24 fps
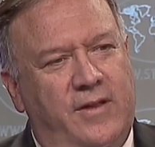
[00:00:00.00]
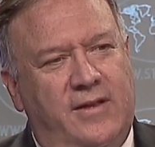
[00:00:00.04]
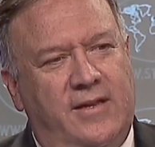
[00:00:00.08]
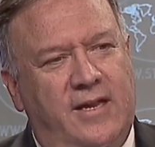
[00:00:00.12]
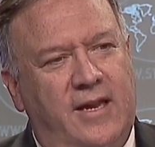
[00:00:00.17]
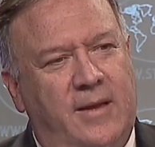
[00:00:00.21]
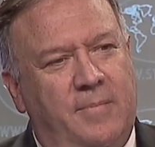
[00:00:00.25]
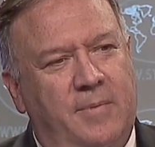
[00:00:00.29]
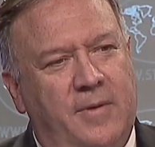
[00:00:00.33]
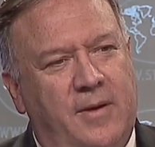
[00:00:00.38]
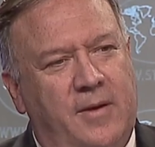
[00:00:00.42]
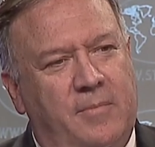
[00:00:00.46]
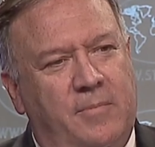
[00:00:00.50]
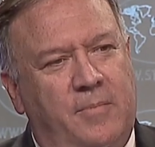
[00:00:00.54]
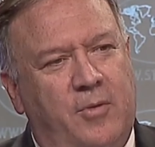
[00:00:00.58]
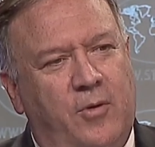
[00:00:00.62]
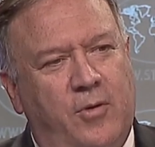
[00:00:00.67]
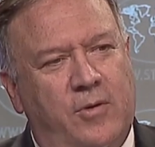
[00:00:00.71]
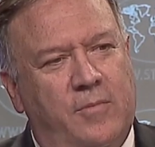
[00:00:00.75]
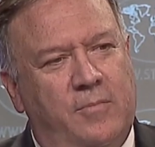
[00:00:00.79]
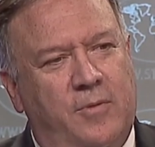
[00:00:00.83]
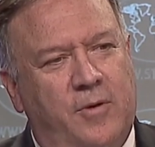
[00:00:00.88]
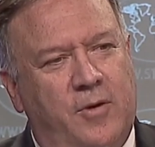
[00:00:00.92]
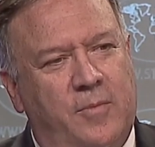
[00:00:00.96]
a deep and
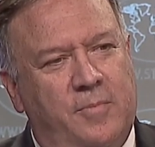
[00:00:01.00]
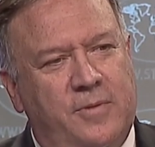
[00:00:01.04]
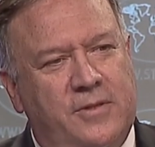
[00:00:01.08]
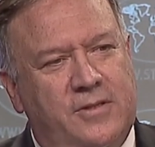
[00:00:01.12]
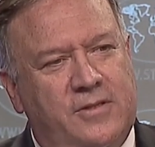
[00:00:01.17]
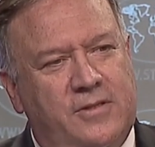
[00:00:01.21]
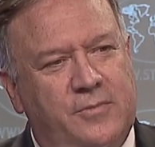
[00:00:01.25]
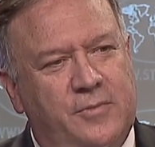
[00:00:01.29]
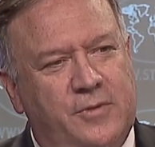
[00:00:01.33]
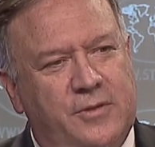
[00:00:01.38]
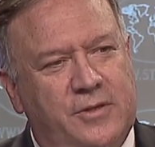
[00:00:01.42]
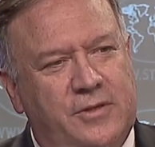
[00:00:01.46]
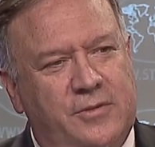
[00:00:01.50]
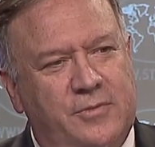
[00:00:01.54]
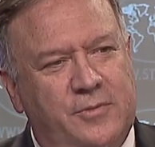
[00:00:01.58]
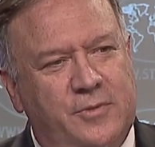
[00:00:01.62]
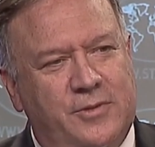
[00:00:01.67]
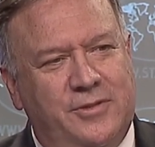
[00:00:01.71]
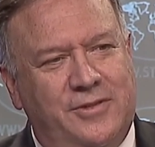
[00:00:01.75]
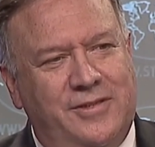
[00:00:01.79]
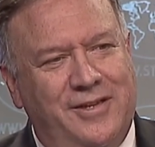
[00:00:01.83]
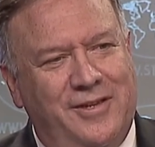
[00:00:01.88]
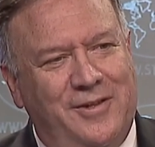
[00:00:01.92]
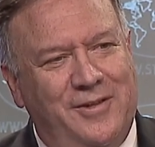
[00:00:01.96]
important purpose. We're, we're
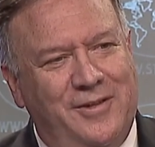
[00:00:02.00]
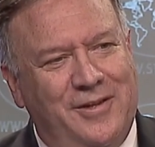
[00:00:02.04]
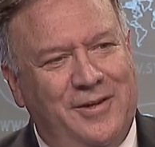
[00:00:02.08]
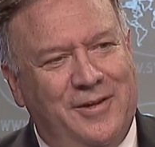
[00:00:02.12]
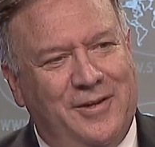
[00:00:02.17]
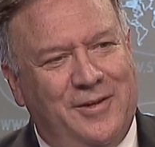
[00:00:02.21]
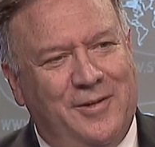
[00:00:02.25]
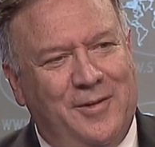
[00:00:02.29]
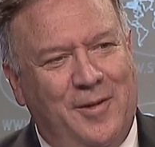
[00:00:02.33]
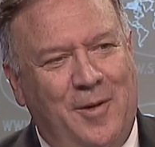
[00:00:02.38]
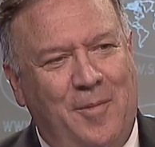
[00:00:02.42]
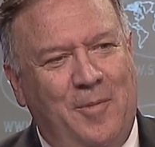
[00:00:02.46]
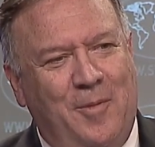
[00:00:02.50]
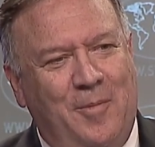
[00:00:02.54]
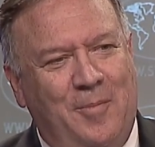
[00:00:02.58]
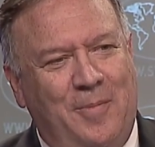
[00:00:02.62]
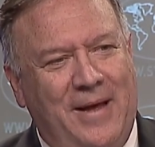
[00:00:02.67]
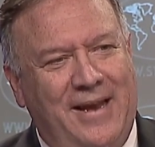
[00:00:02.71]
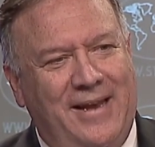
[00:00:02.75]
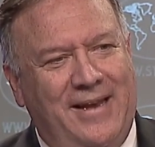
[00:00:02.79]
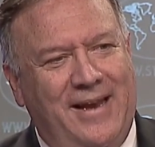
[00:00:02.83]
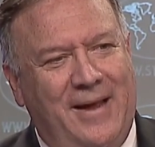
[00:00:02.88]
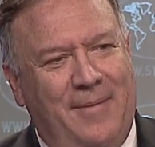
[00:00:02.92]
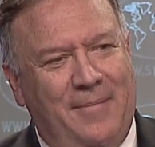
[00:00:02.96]
still in a global
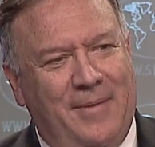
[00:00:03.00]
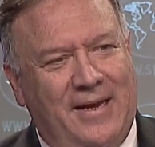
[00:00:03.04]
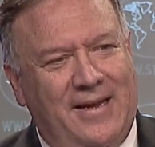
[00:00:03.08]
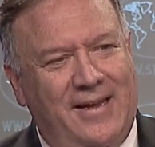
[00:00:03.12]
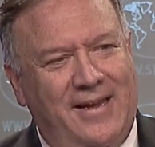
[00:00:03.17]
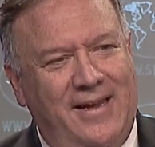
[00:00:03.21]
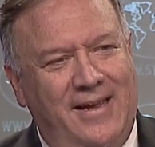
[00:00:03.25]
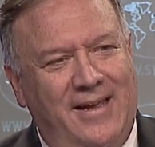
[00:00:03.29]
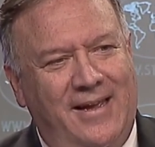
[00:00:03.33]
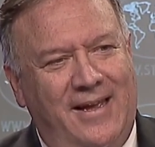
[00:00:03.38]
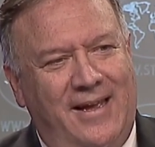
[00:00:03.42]
pandemic.